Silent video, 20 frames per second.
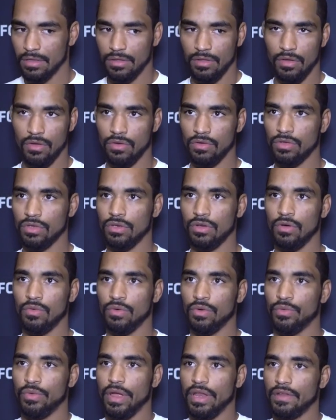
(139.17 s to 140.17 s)
So you know,
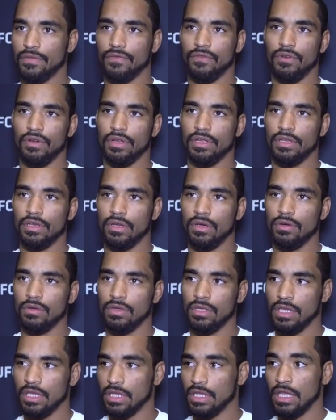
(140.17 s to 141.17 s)
we're ready for it. You know,
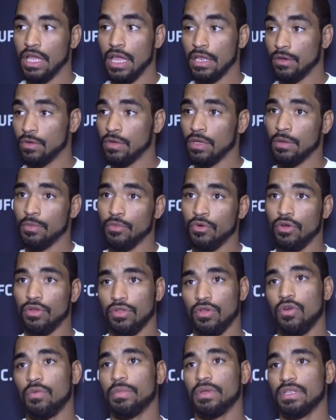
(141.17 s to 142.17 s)
he don't get me wrong. It's
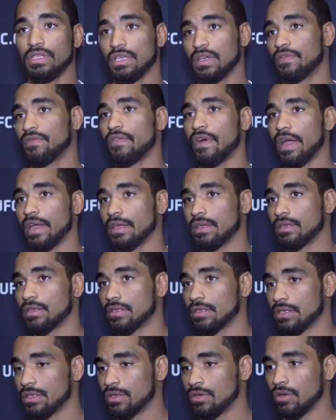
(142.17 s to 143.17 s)
gonna be a tough fight.
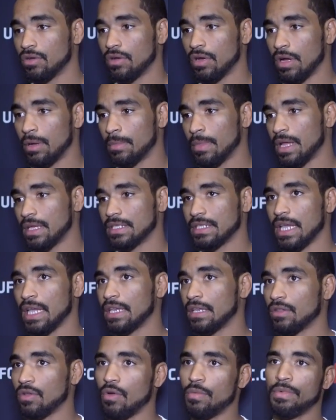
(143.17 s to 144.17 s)
You know, I'm not
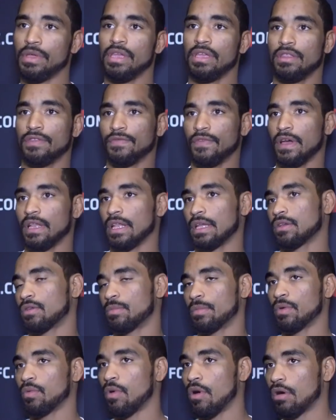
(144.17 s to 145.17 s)
saying it's going to be easy fight. Like
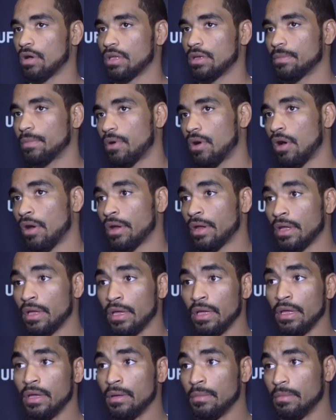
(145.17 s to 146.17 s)
going to be walking the park,
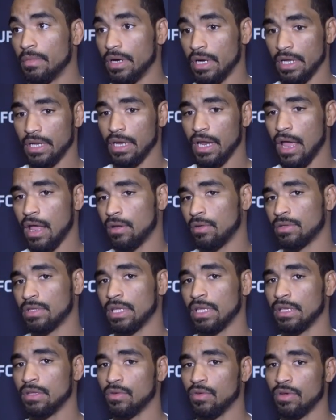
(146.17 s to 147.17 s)
but I don't
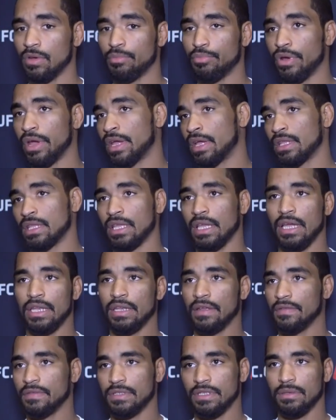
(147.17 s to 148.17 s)
think he's going to bring anything I've
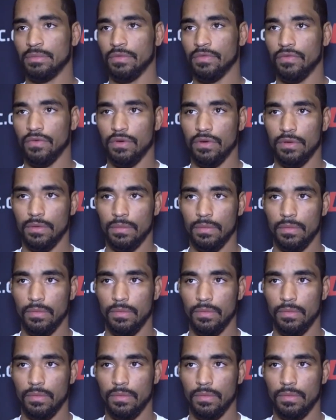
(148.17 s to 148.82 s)
never seen before.